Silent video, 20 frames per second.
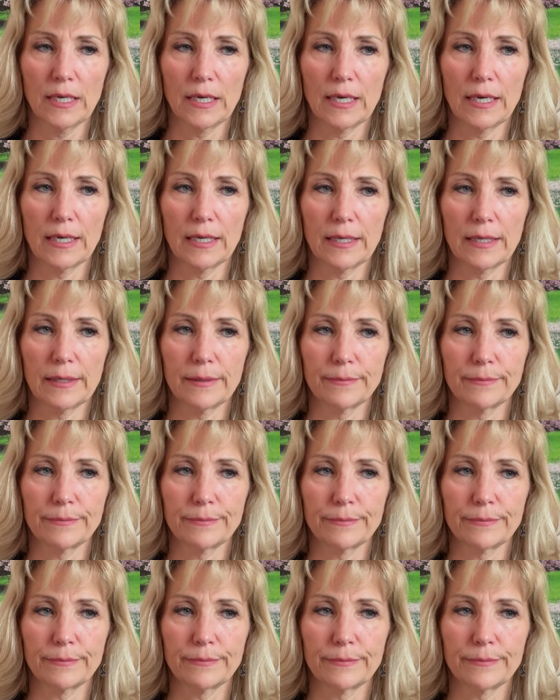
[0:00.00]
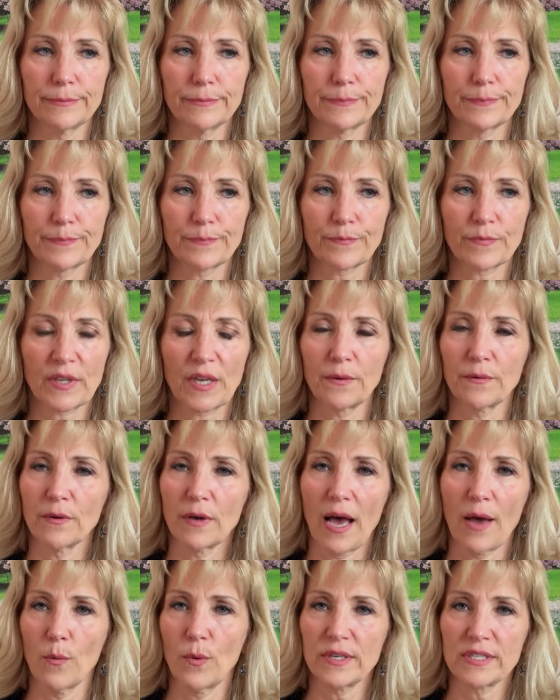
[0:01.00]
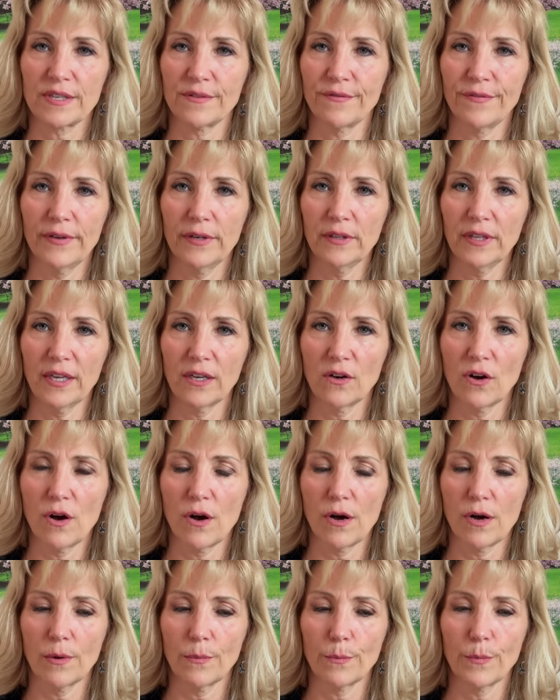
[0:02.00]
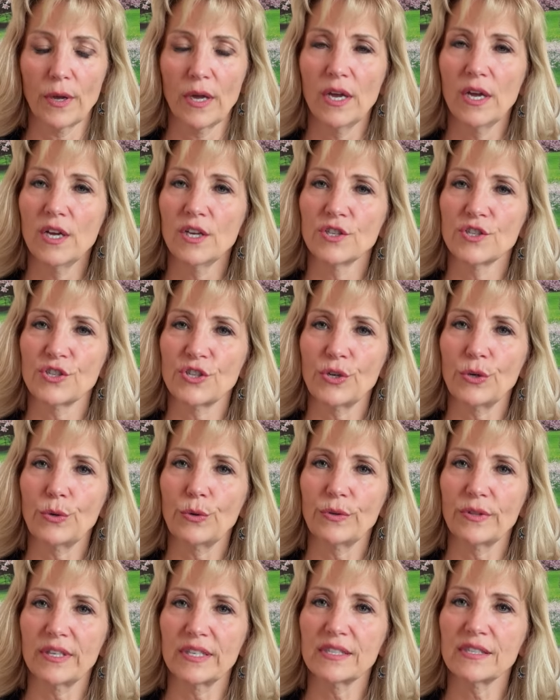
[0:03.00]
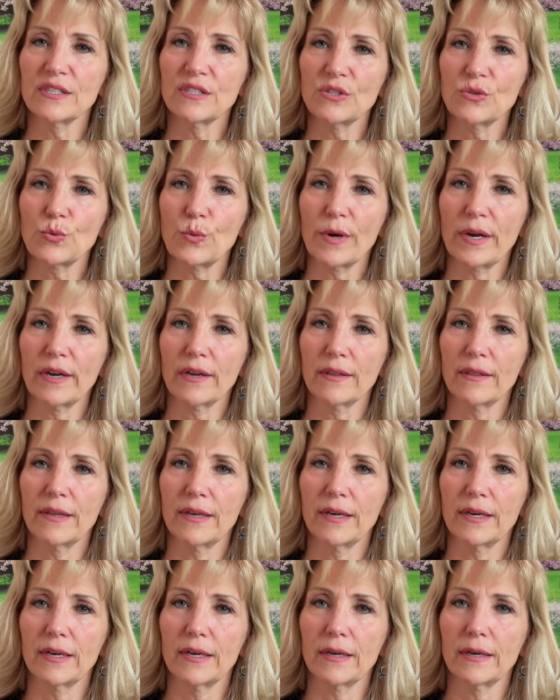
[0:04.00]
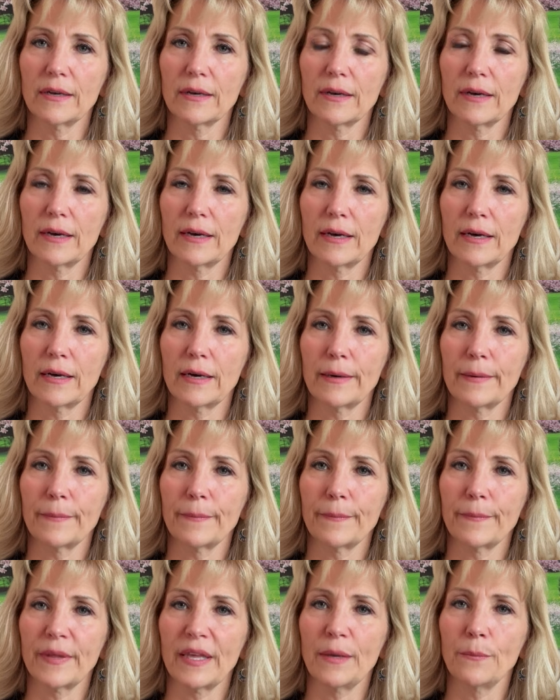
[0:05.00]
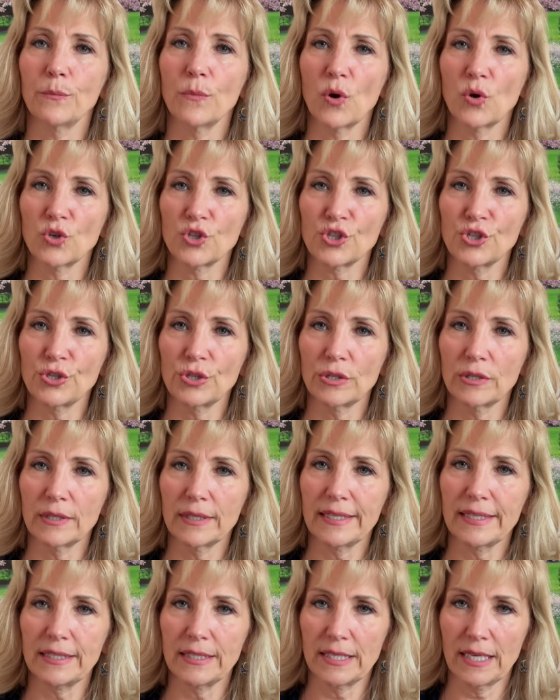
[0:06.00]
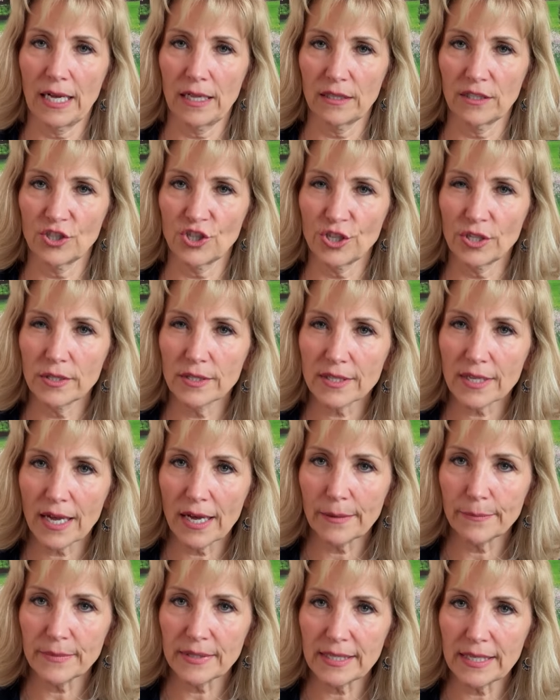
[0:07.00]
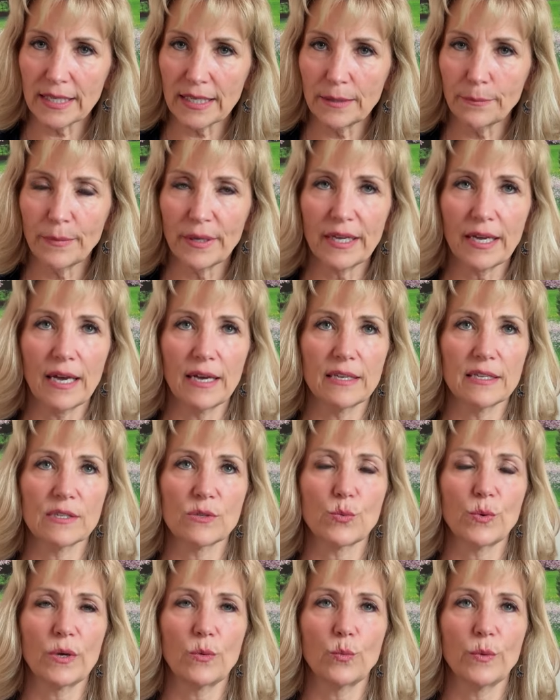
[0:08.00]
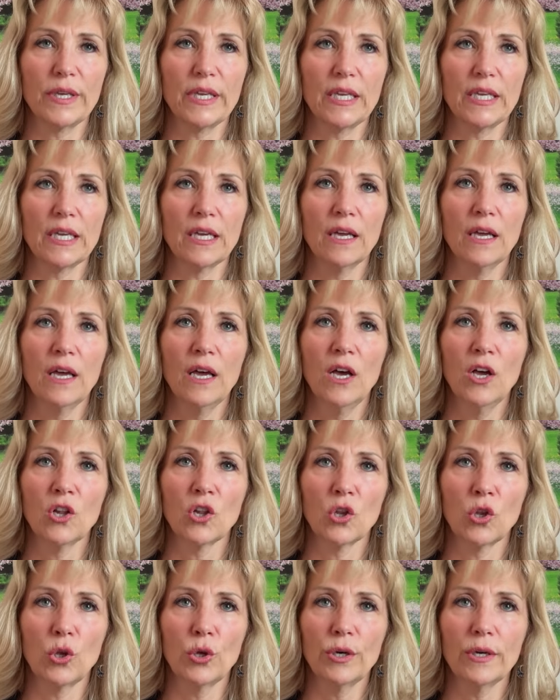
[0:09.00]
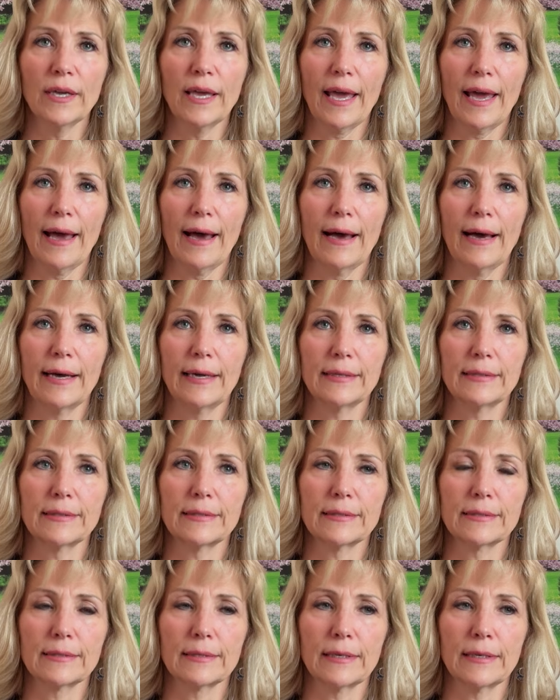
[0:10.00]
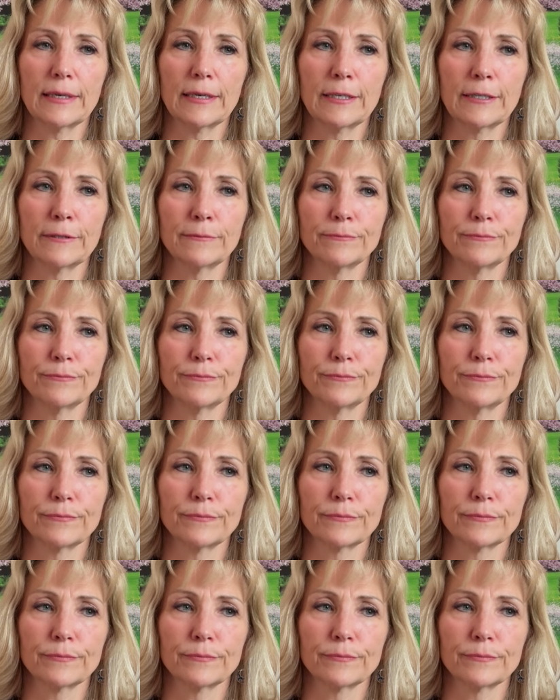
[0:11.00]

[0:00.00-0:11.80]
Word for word: Um, I wasn't feeling calm. So this is where the um, emotional intelligence comes in, because when we look at um,